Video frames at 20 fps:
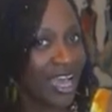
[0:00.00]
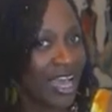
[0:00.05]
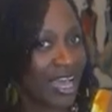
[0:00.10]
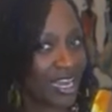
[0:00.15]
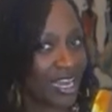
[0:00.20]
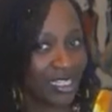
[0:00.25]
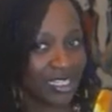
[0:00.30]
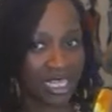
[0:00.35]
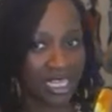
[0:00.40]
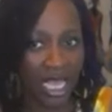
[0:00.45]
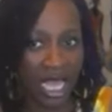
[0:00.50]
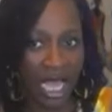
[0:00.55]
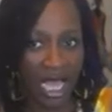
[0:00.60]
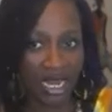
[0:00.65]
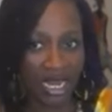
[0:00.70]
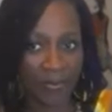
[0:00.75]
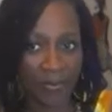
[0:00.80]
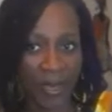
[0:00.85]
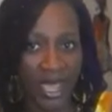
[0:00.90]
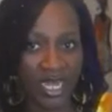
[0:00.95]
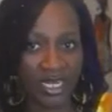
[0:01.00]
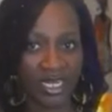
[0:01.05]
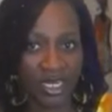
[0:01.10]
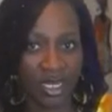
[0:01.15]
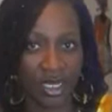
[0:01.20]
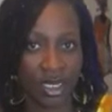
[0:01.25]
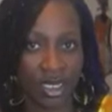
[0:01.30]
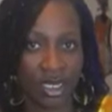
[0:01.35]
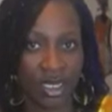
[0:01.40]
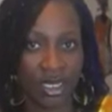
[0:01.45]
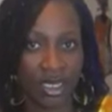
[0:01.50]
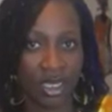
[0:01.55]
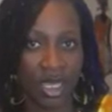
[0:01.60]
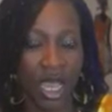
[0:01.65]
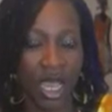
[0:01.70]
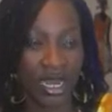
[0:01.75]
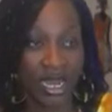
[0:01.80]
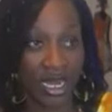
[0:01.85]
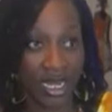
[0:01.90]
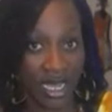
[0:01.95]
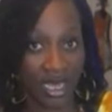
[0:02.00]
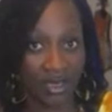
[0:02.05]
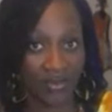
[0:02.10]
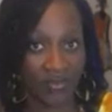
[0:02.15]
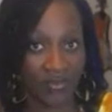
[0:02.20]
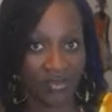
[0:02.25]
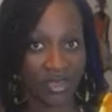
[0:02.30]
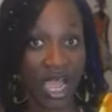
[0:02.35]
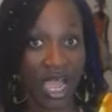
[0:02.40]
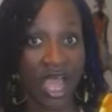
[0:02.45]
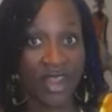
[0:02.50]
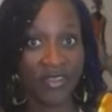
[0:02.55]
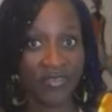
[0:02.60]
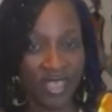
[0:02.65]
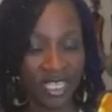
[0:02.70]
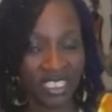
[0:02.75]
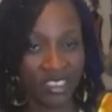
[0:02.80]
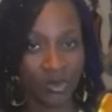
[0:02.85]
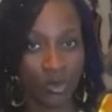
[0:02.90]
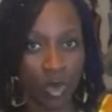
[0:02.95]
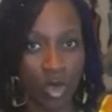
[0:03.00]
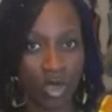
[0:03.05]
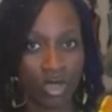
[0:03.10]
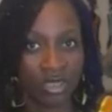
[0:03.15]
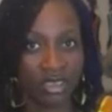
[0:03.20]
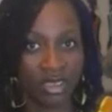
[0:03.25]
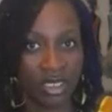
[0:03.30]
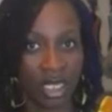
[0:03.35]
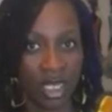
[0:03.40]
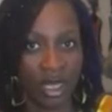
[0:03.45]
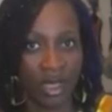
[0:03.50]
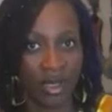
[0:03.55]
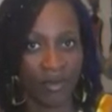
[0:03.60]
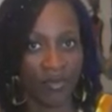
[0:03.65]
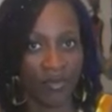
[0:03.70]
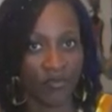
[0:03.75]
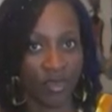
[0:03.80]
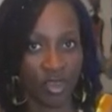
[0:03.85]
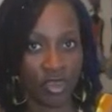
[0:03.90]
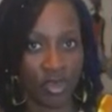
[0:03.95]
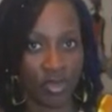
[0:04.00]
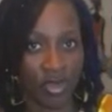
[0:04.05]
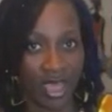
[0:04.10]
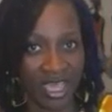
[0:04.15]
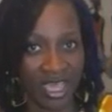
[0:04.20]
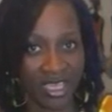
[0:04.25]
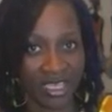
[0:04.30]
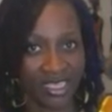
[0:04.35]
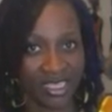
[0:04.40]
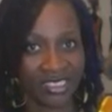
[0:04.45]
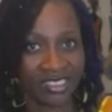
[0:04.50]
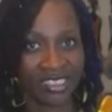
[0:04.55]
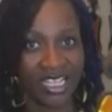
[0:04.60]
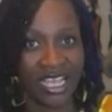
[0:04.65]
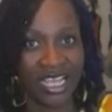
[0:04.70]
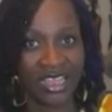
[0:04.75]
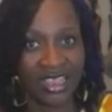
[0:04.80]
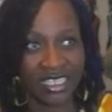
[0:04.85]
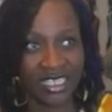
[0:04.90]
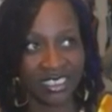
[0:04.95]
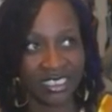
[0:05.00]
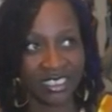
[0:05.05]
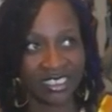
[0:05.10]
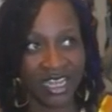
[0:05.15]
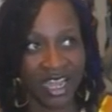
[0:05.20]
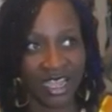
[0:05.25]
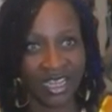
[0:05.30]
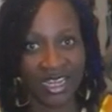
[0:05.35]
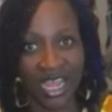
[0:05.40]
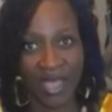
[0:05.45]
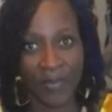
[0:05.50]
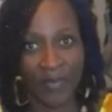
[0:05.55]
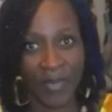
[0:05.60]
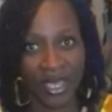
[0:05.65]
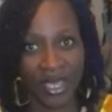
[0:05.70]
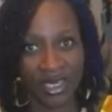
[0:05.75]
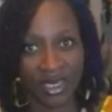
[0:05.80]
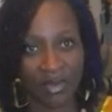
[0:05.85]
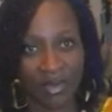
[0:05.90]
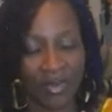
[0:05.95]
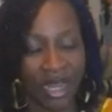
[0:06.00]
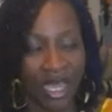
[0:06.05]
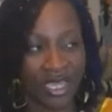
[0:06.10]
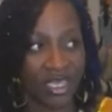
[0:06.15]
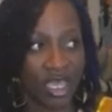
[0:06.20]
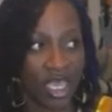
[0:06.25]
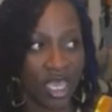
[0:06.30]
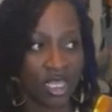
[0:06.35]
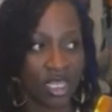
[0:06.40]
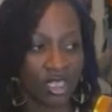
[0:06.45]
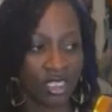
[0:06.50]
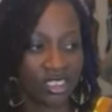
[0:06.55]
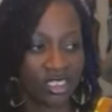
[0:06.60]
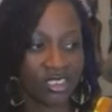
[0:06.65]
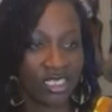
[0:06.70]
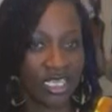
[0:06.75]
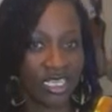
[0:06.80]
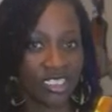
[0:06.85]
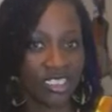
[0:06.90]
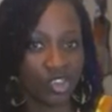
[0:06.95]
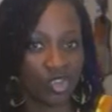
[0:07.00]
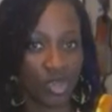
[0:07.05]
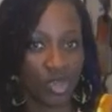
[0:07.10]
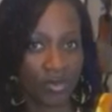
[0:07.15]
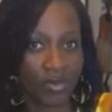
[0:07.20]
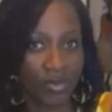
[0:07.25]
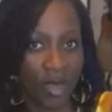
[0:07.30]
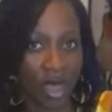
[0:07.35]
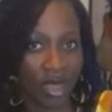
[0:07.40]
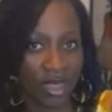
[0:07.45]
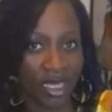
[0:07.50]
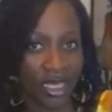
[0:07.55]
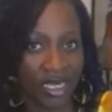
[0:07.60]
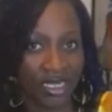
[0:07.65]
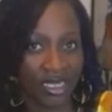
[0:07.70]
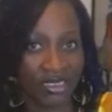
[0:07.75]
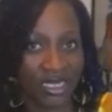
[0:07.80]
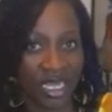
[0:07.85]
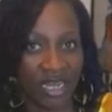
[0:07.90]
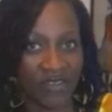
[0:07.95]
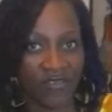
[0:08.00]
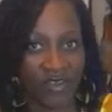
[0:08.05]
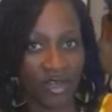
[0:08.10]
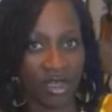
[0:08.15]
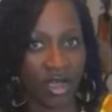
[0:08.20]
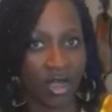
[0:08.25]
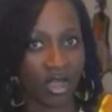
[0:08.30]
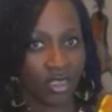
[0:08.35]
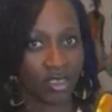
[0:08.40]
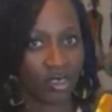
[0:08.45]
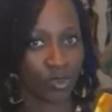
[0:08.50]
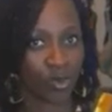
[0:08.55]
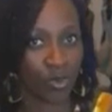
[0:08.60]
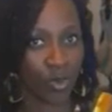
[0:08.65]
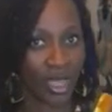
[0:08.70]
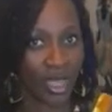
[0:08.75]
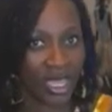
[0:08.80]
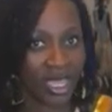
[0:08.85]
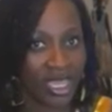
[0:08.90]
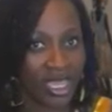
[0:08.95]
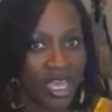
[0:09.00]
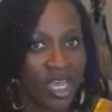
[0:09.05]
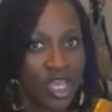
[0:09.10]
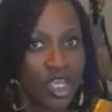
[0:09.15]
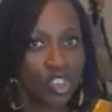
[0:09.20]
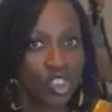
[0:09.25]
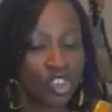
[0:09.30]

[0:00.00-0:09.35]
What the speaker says: And I paid her and I left. And this was, for UKers, this is like near Peckham, like this is East Street Market, Elephant and Castle Way.